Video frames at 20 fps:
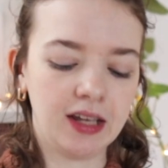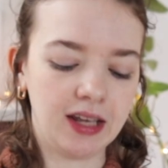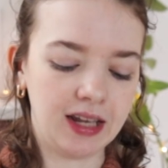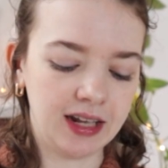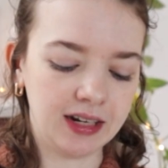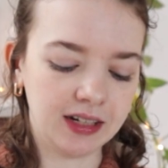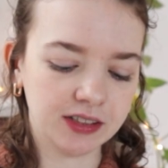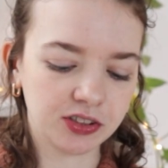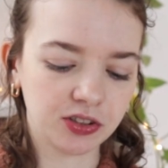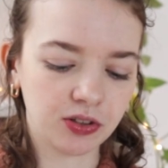
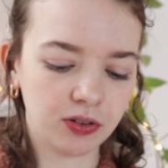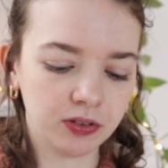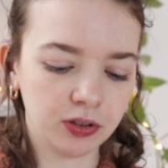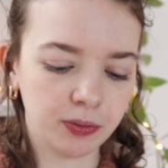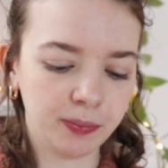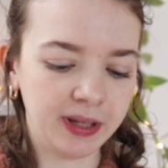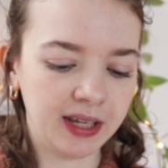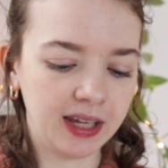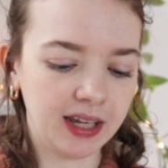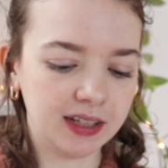And it's going
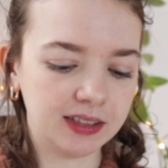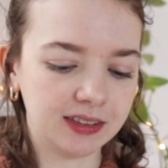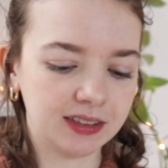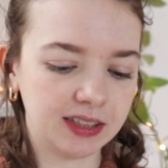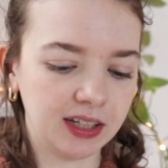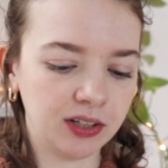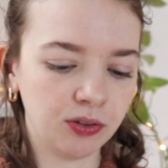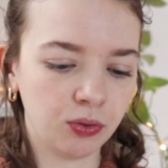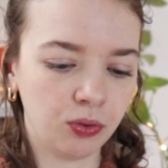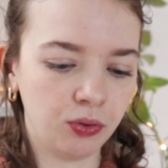to be a
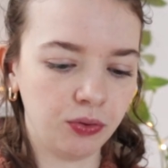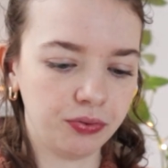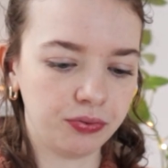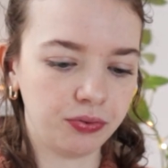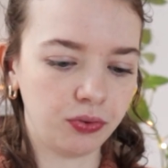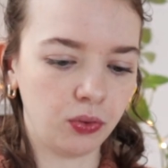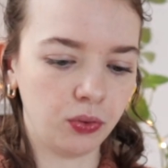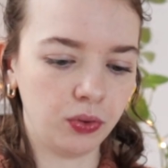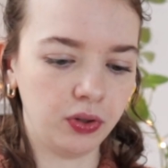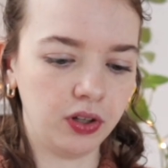single
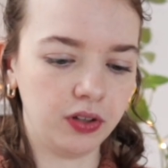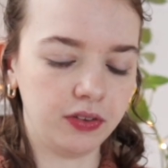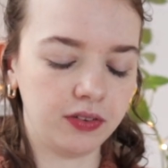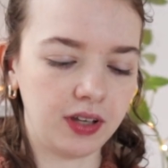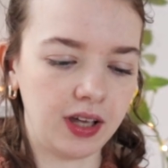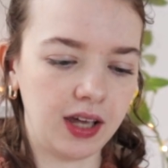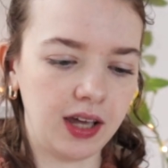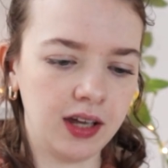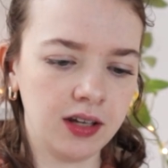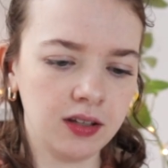folded
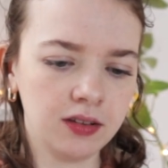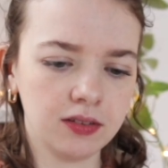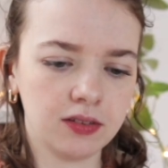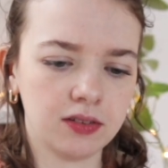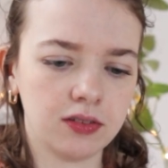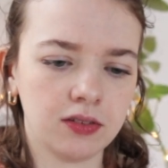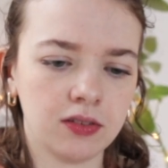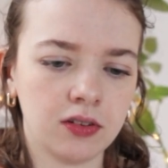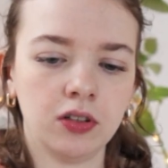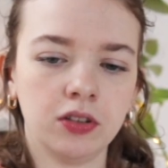
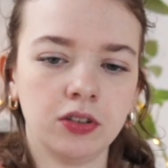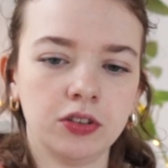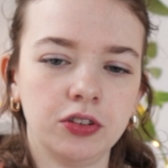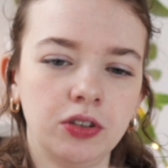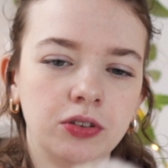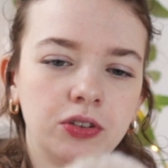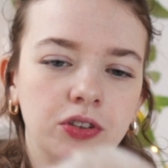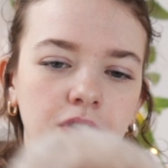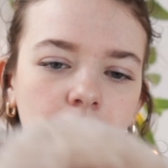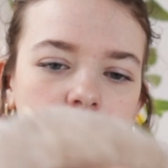hat.
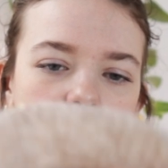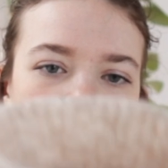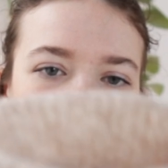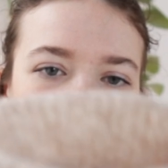So it's going